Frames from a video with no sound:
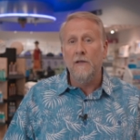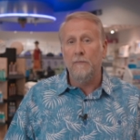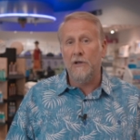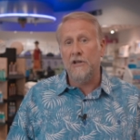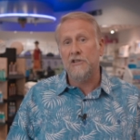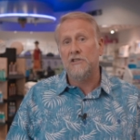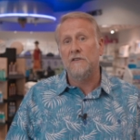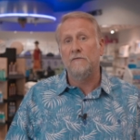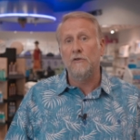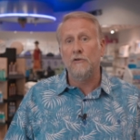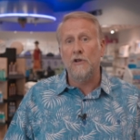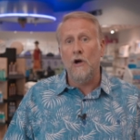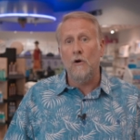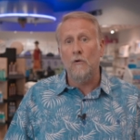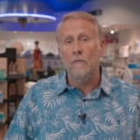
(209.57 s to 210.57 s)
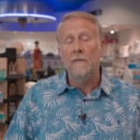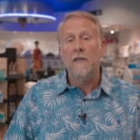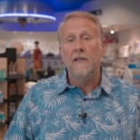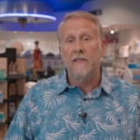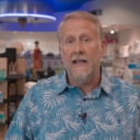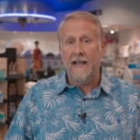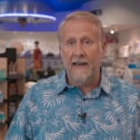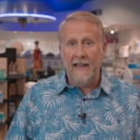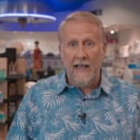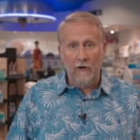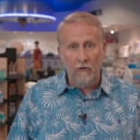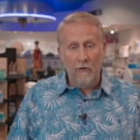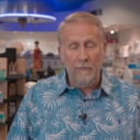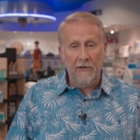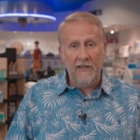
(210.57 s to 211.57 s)
because if you don't, that
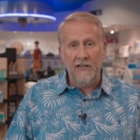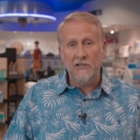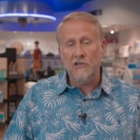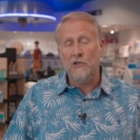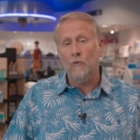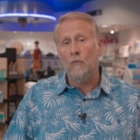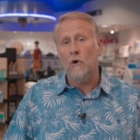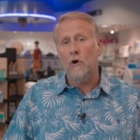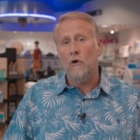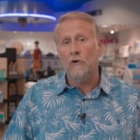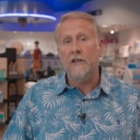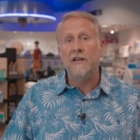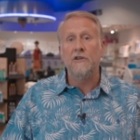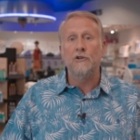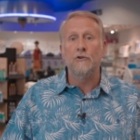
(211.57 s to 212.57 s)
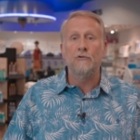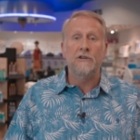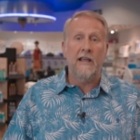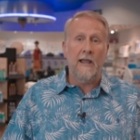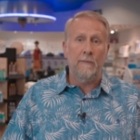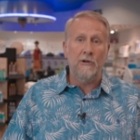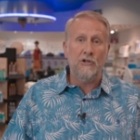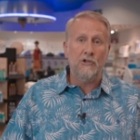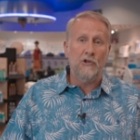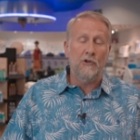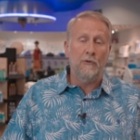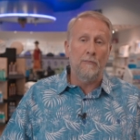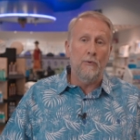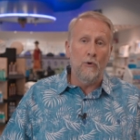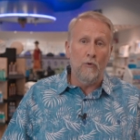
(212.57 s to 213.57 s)
ladder up against the wall can do damage to
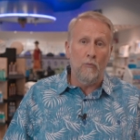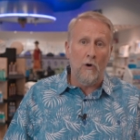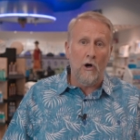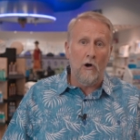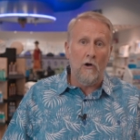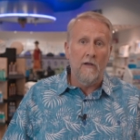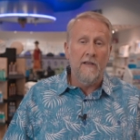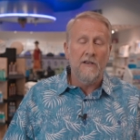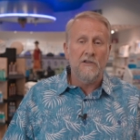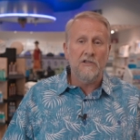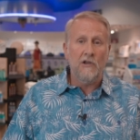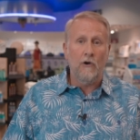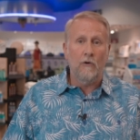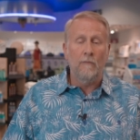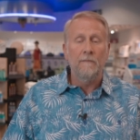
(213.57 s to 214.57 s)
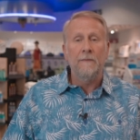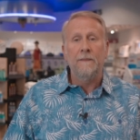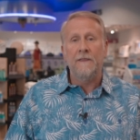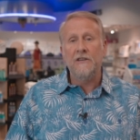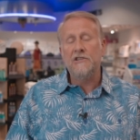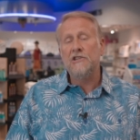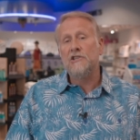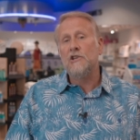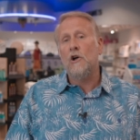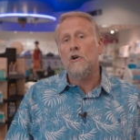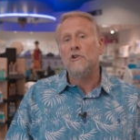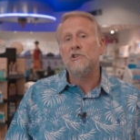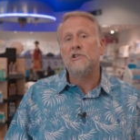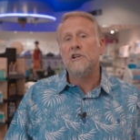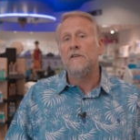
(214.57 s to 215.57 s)
the pool wall. So this is
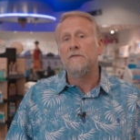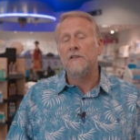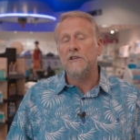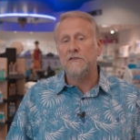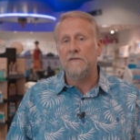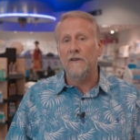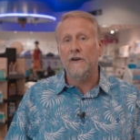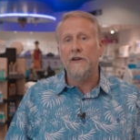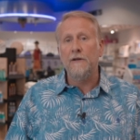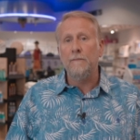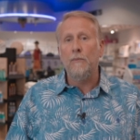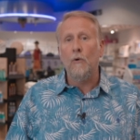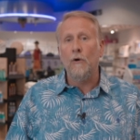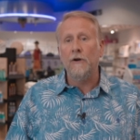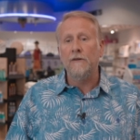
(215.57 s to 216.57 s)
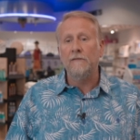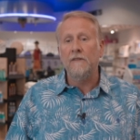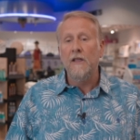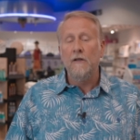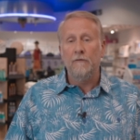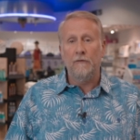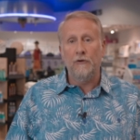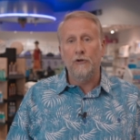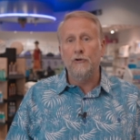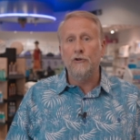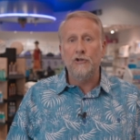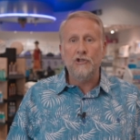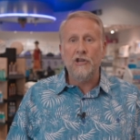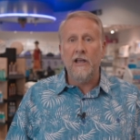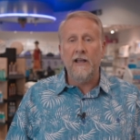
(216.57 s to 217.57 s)
all stuff that's very important for you to
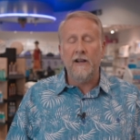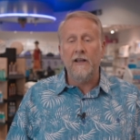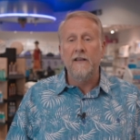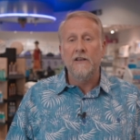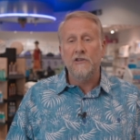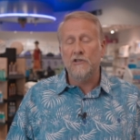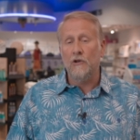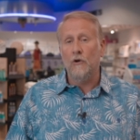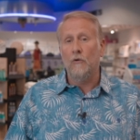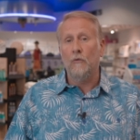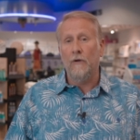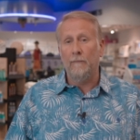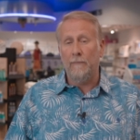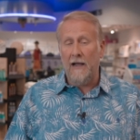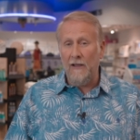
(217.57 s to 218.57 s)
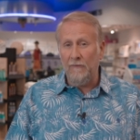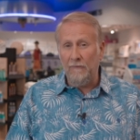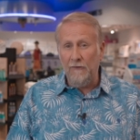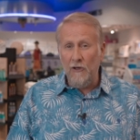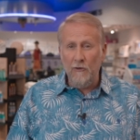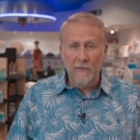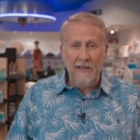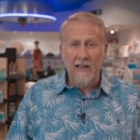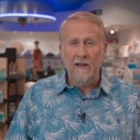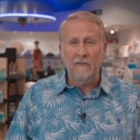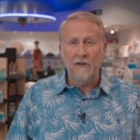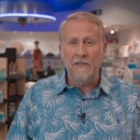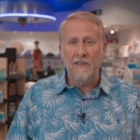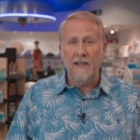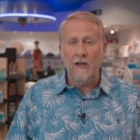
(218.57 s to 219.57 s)
check. So by filming
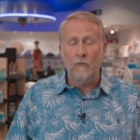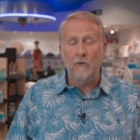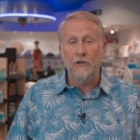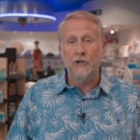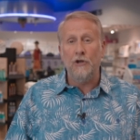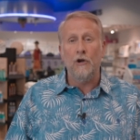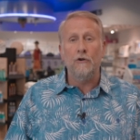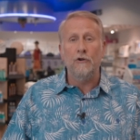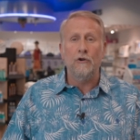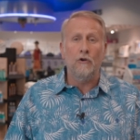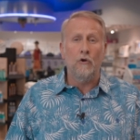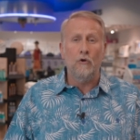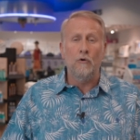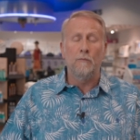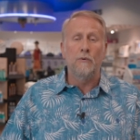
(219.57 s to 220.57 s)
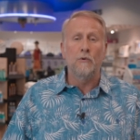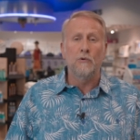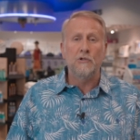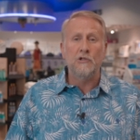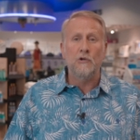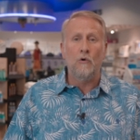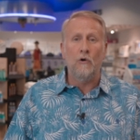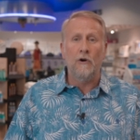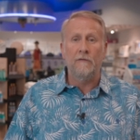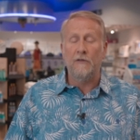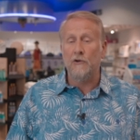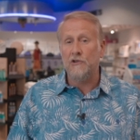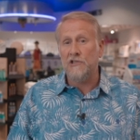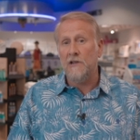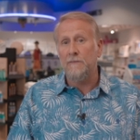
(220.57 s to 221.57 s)
everything, when you go to your local pool store, if
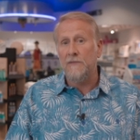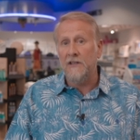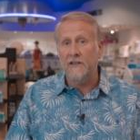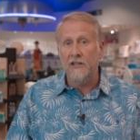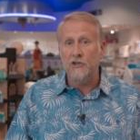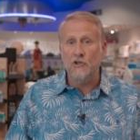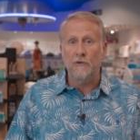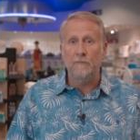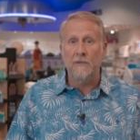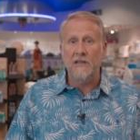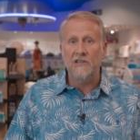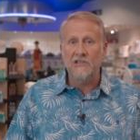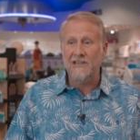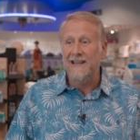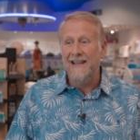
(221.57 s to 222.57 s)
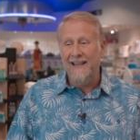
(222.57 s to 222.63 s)
there's something that you missed,